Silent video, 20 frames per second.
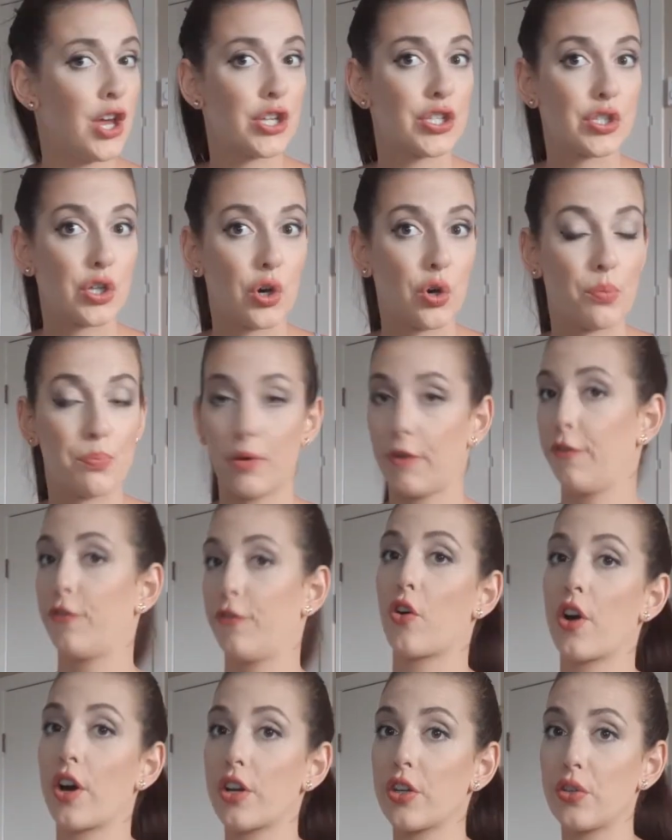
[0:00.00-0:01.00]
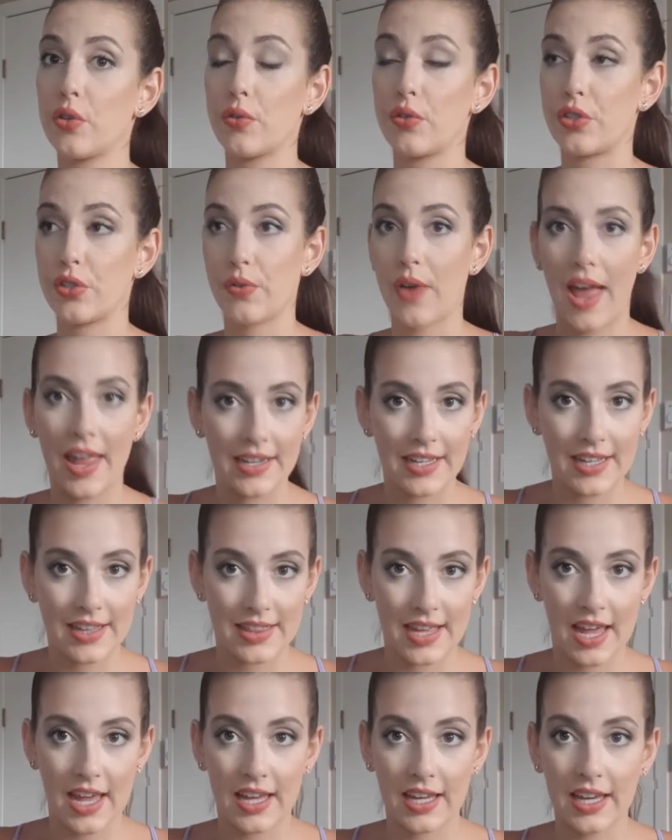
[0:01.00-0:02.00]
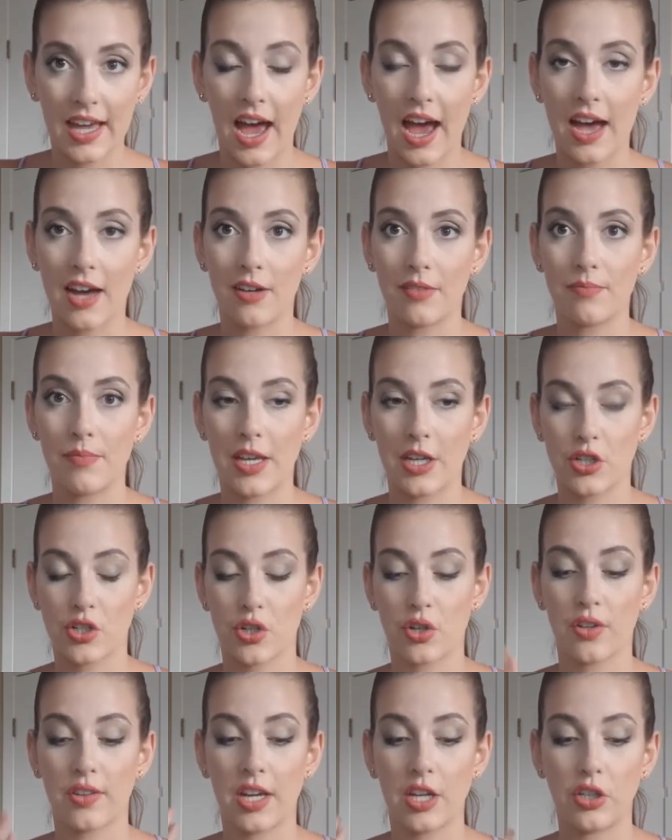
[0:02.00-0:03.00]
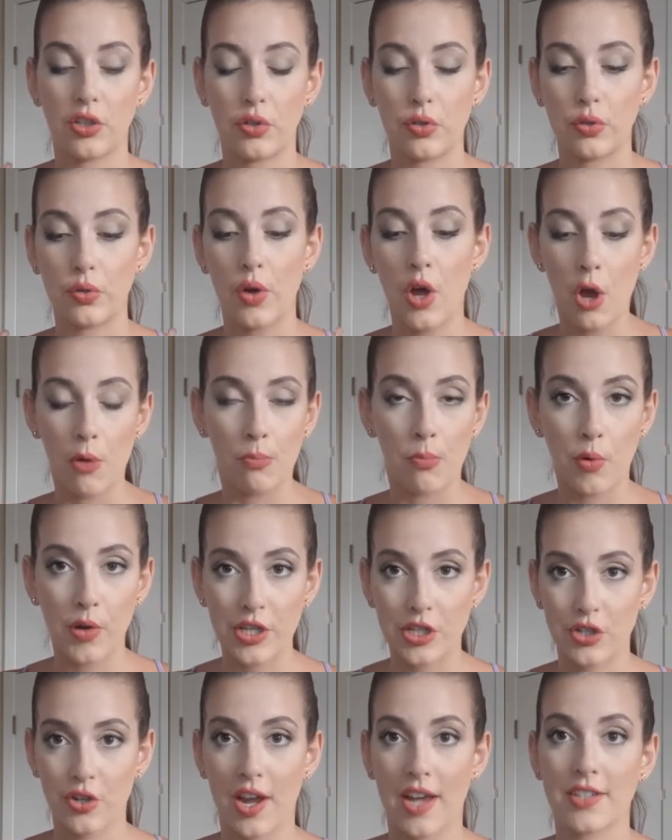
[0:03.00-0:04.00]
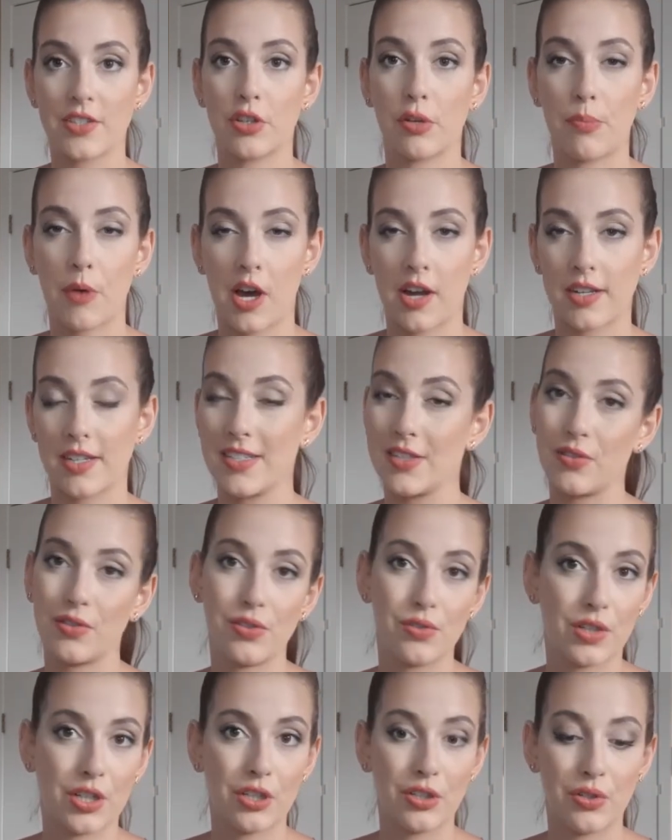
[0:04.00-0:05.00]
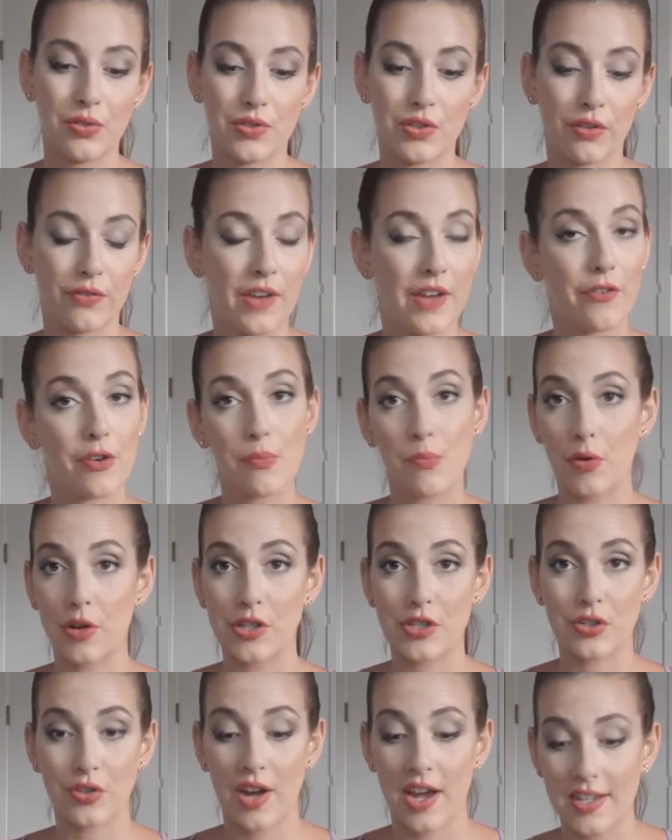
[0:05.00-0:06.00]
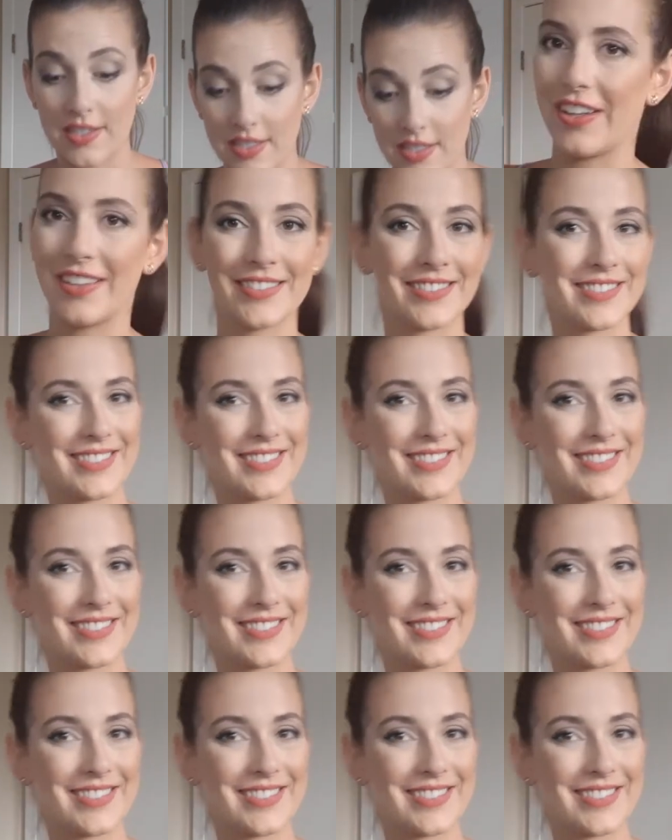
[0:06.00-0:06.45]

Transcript: So before you do anything, make sure that you moisturize your body. So you can use your favorite moisturizer.